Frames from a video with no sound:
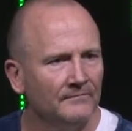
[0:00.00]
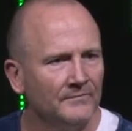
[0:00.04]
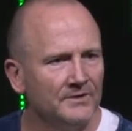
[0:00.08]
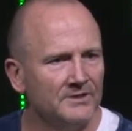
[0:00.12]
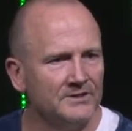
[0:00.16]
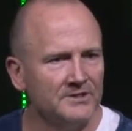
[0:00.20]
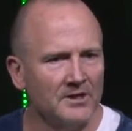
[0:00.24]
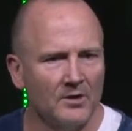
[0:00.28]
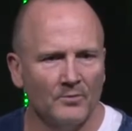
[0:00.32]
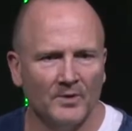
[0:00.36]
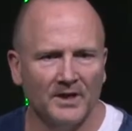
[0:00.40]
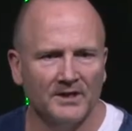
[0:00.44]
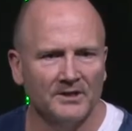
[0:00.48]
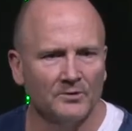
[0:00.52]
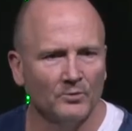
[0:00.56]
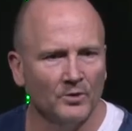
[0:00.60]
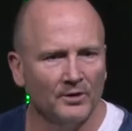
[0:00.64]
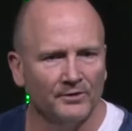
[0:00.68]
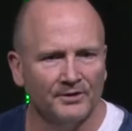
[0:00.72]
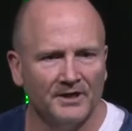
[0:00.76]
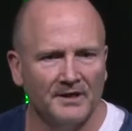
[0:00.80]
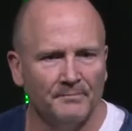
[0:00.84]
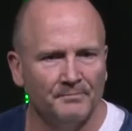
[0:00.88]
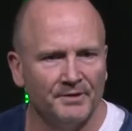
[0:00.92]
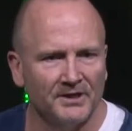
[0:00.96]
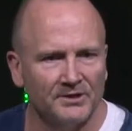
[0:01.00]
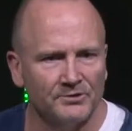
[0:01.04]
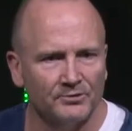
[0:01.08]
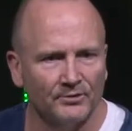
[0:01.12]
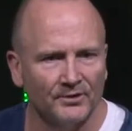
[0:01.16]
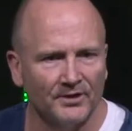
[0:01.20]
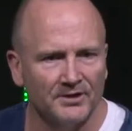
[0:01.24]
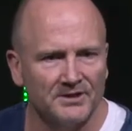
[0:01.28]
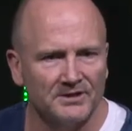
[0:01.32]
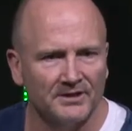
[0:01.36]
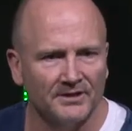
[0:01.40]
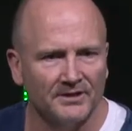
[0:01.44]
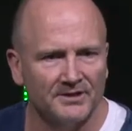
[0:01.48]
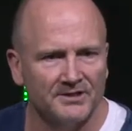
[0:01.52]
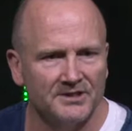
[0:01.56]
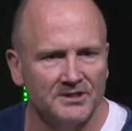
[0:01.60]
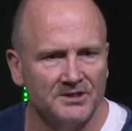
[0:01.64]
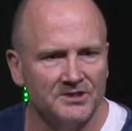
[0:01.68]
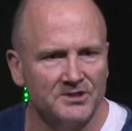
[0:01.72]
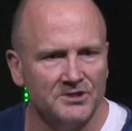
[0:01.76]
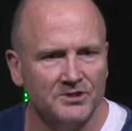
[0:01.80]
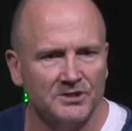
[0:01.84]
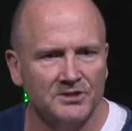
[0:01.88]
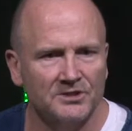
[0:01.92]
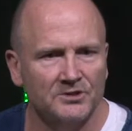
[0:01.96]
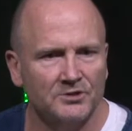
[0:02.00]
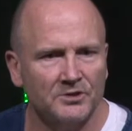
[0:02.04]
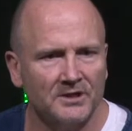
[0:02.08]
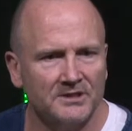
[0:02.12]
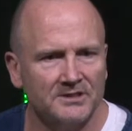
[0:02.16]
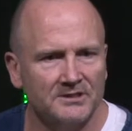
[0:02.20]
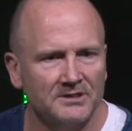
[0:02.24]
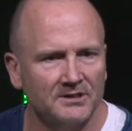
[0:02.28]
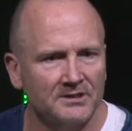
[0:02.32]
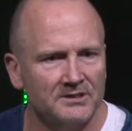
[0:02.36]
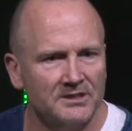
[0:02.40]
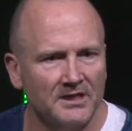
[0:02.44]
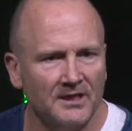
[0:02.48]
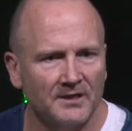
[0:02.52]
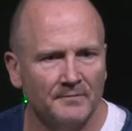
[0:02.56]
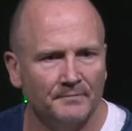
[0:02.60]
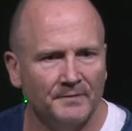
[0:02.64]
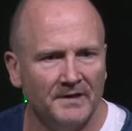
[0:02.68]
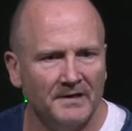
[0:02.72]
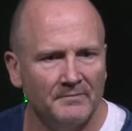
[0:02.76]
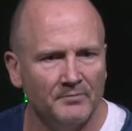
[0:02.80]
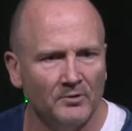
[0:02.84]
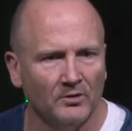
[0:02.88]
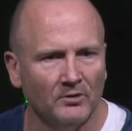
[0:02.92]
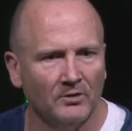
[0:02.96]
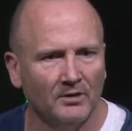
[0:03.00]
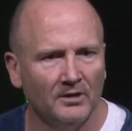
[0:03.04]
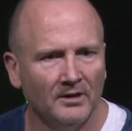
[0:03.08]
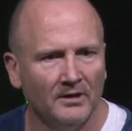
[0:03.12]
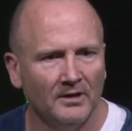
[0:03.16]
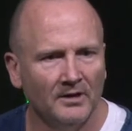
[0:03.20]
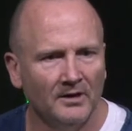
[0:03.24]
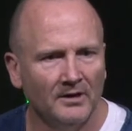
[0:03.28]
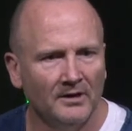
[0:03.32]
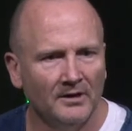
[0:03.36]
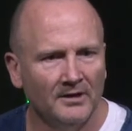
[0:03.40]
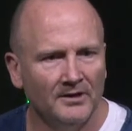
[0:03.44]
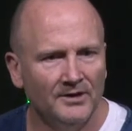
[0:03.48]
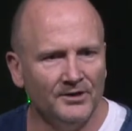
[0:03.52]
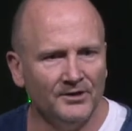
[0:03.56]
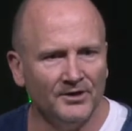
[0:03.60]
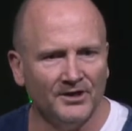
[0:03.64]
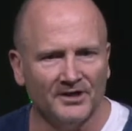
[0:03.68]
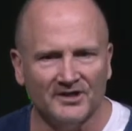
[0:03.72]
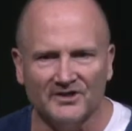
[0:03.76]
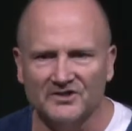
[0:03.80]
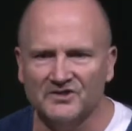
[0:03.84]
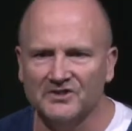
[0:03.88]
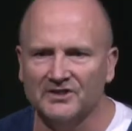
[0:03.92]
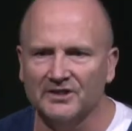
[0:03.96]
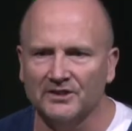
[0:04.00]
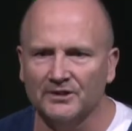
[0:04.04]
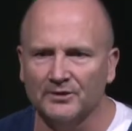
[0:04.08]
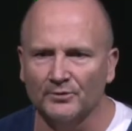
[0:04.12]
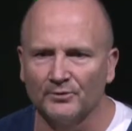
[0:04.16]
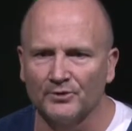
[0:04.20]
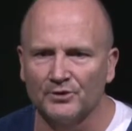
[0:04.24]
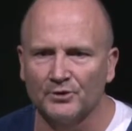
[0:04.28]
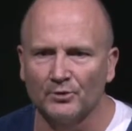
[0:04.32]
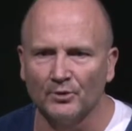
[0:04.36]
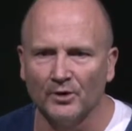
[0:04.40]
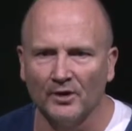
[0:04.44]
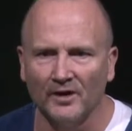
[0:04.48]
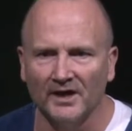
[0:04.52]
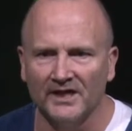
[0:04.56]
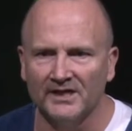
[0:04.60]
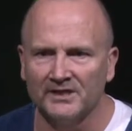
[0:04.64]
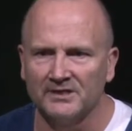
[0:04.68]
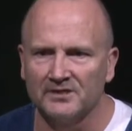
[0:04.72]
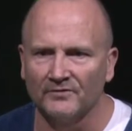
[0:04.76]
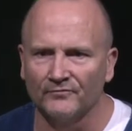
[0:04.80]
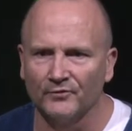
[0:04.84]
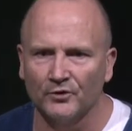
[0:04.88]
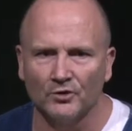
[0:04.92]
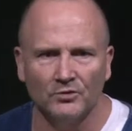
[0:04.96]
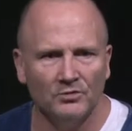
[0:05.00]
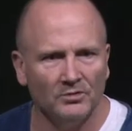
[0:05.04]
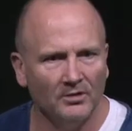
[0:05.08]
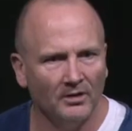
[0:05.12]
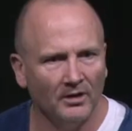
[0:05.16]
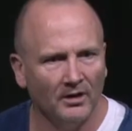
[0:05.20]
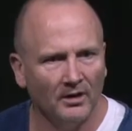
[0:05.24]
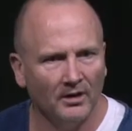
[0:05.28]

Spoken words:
There's no way in the world he picked all those leaders. He just entrusted it to other people. You're not going to sit there and do an interview.